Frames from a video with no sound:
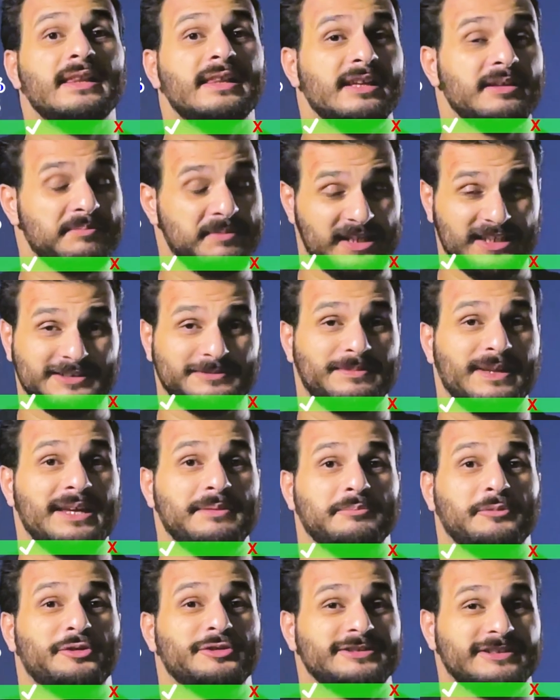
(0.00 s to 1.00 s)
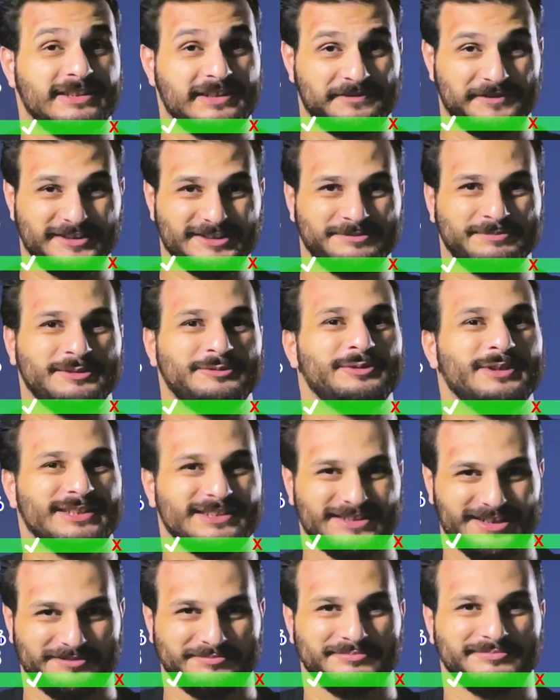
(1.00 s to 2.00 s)
Let me explain more the difference
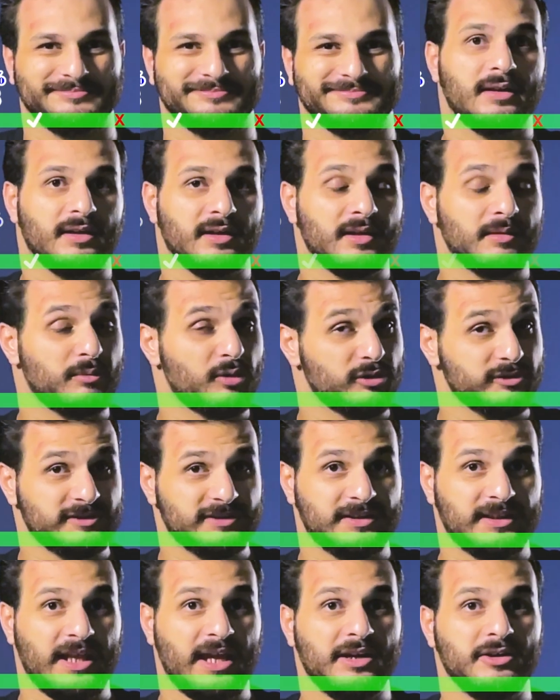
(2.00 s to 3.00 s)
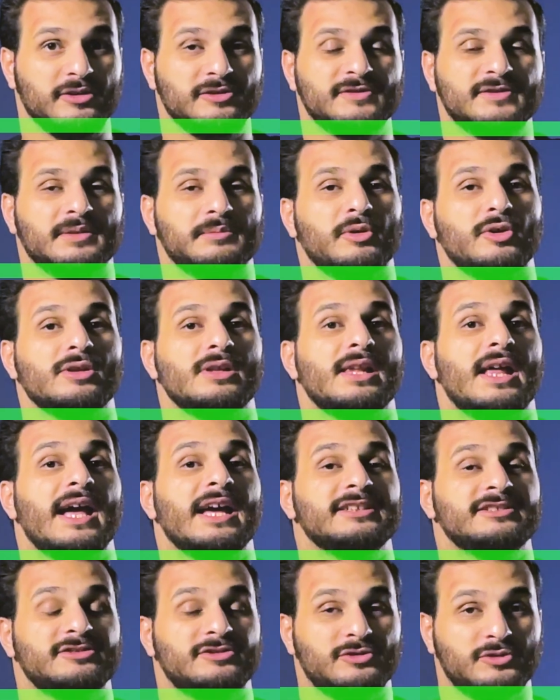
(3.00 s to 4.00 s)
between them. In both scenarios, the model
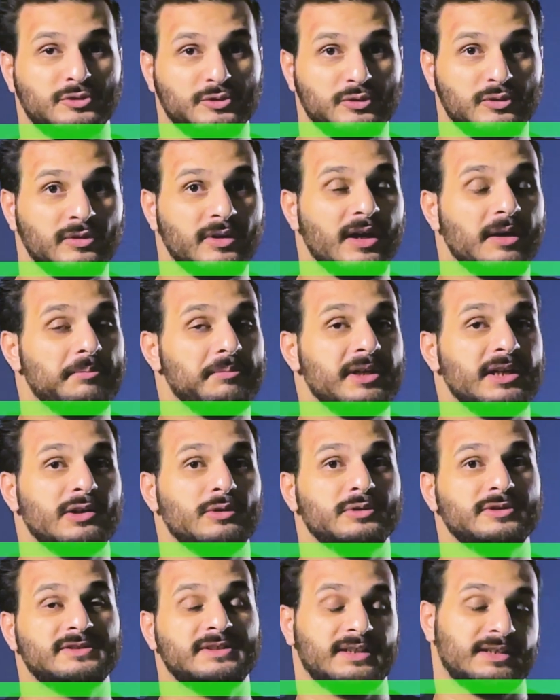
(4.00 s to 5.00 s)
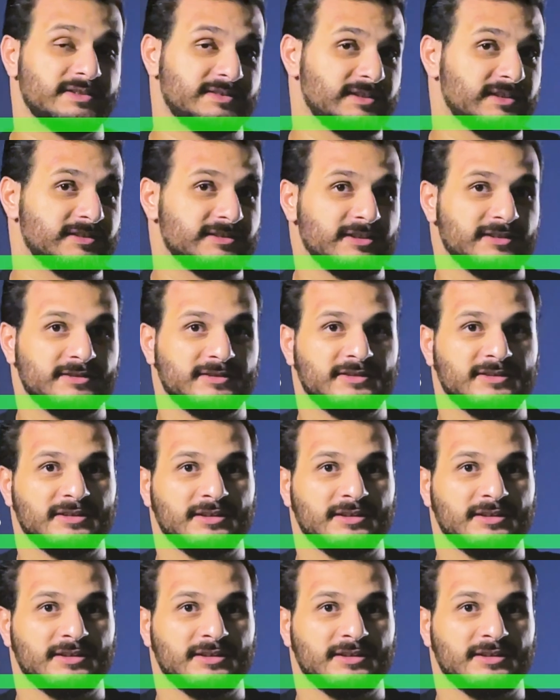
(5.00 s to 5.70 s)
has two ambiguous instances.